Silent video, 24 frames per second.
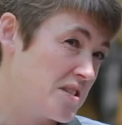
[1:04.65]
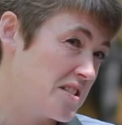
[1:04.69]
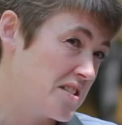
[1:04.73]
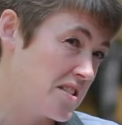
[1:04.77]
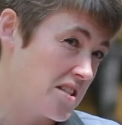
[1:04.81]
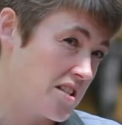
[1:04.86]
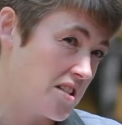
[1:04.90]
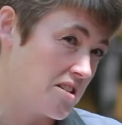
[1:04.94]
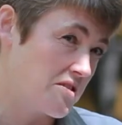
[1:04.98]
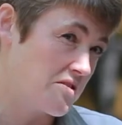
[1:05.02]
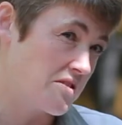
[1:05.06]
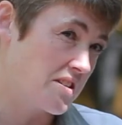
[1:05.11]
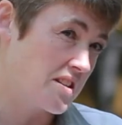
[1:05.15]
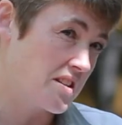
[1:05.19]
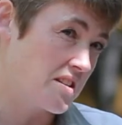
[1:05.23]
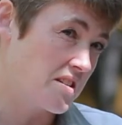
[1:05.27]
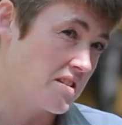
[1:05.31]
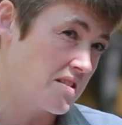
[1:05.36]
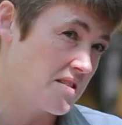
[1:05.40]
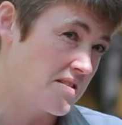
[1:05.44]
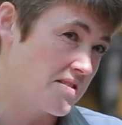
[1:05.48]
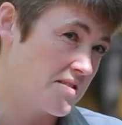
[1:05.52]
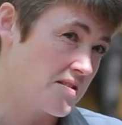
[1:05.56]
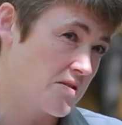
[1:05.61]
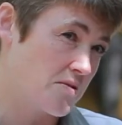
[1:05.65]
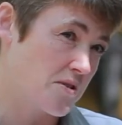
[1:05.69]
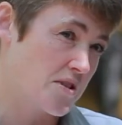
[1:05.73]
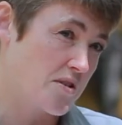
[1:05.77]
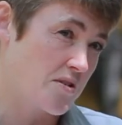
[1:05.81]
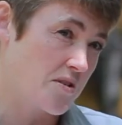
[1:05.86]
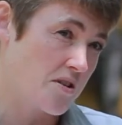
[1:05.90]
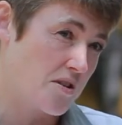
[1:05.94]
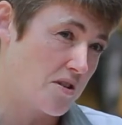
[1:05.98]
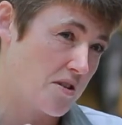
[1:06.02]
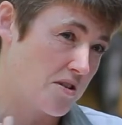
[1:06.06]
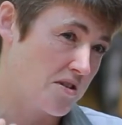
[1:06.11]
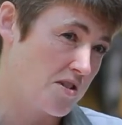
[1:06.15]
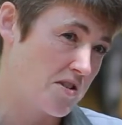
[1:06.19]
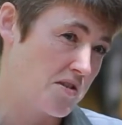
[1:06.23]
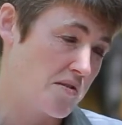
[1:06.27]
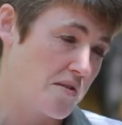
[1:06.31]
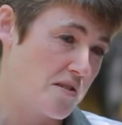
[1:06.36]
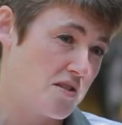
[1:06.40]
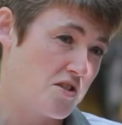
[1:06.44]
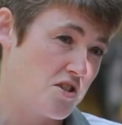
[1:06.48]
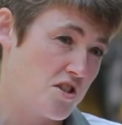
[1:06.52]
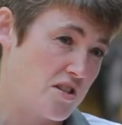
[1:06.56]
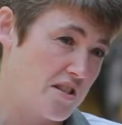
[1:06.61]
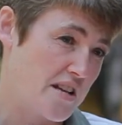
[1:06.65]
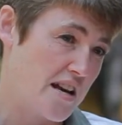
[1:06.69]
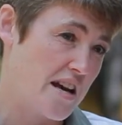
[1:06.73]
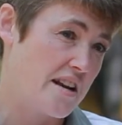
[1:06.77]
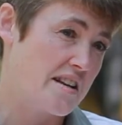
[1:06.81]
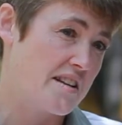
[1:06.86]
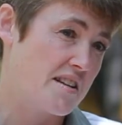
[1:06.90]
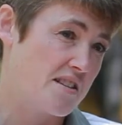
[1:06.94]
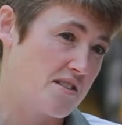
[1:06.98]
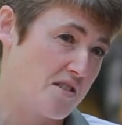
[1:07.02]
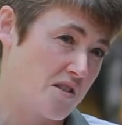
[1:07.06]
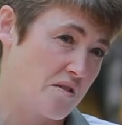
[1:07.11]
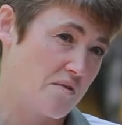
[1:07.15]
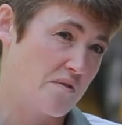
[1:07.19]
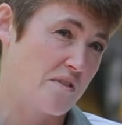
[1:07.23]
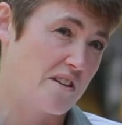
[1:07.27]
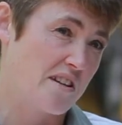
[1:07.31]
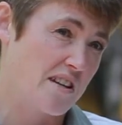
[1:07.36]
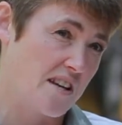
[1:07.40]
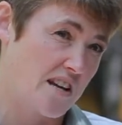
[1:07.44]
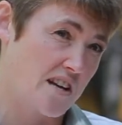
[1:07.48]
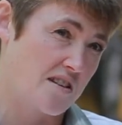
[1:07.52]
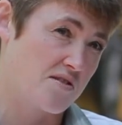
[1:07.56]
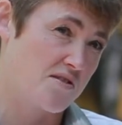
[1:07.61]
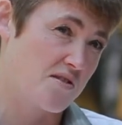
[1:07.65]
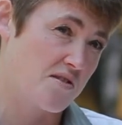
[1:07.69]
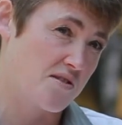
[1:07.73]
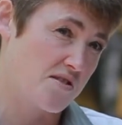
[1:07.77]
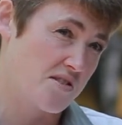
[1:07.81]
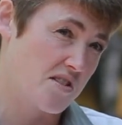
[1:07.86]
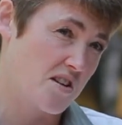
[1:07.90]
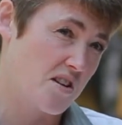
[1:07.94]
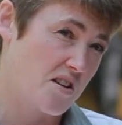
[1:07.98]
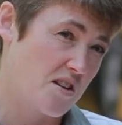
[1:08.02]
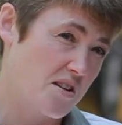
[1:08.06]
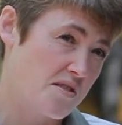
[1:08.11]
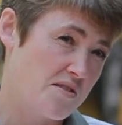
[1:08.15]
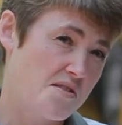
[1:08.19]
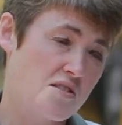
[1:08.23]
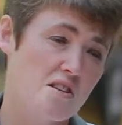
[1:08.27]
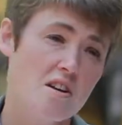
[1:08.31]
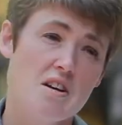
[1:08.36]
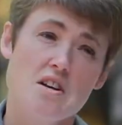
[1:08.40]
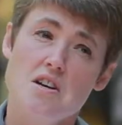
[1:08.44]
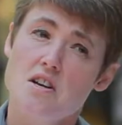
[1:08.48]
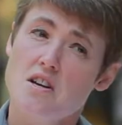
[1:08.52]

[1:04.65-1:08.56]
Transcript: material, so it hurts the genetics of the cancer cells